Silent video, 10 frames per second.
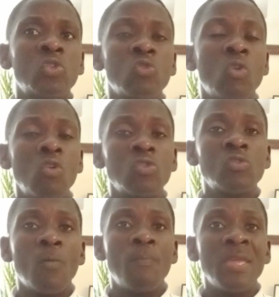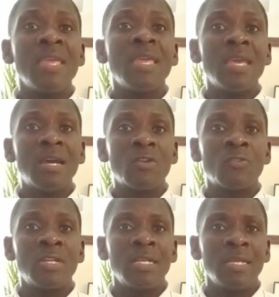should also be
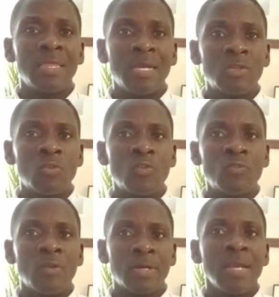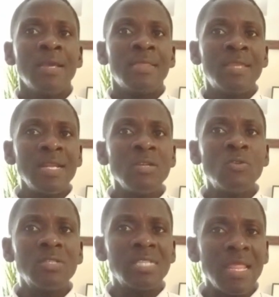included in that contract.
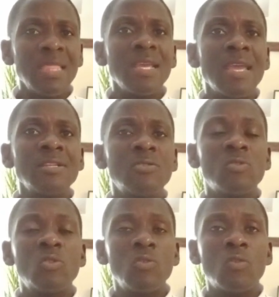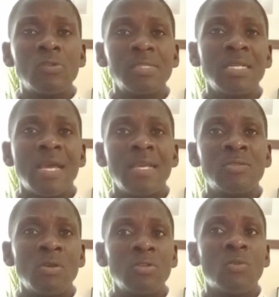Then something else you should consider
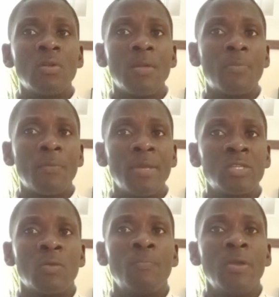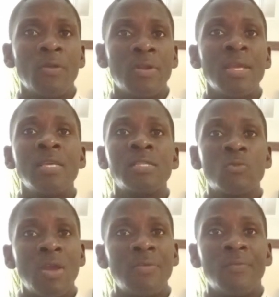is what you call the probation period. It's
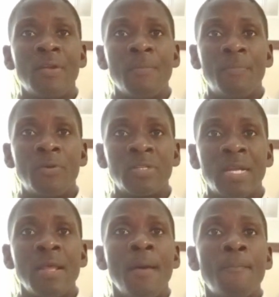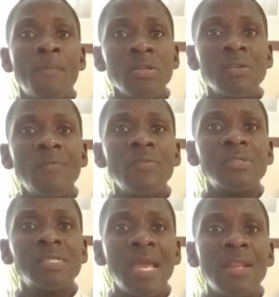quite very important. Most of you
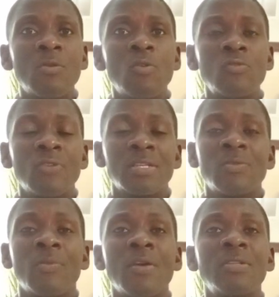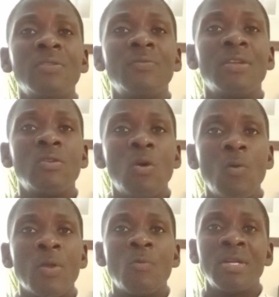sign contracts without even
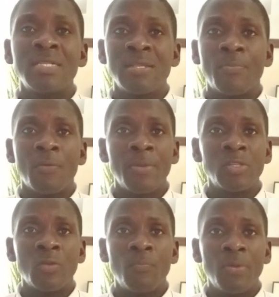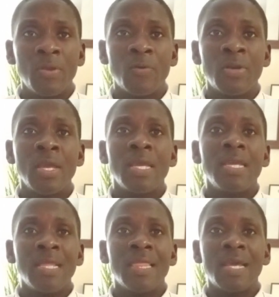knowing what is the probation period
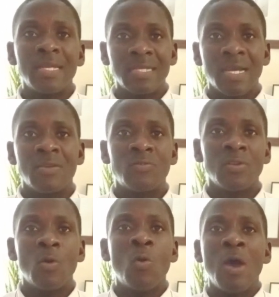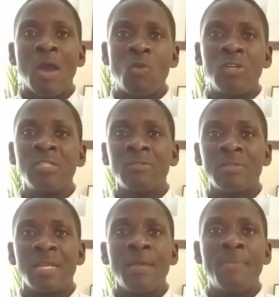in that country or according
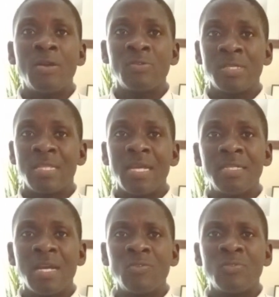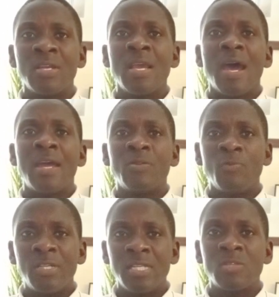to the labor laws in that country, and
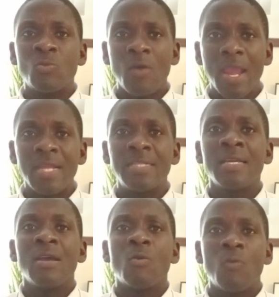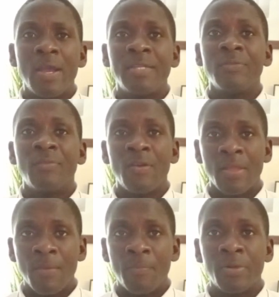which is quite very
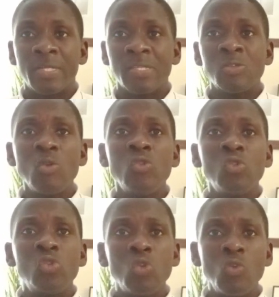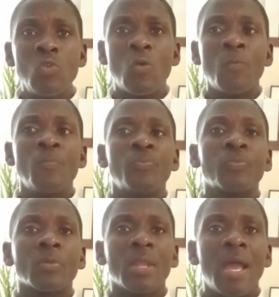important. So you should know.
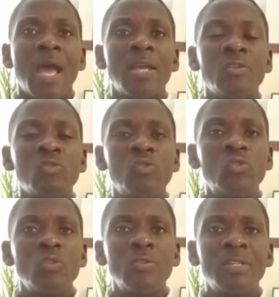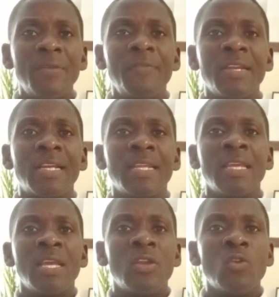You should definitely
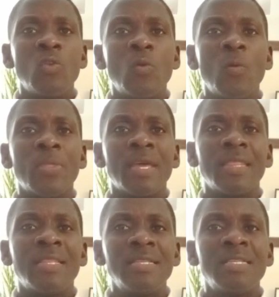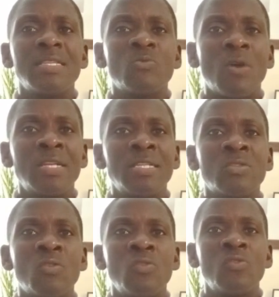know that this is what
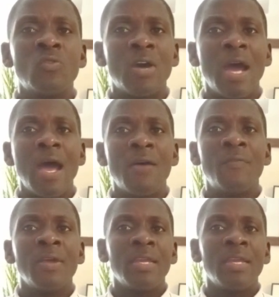is going to have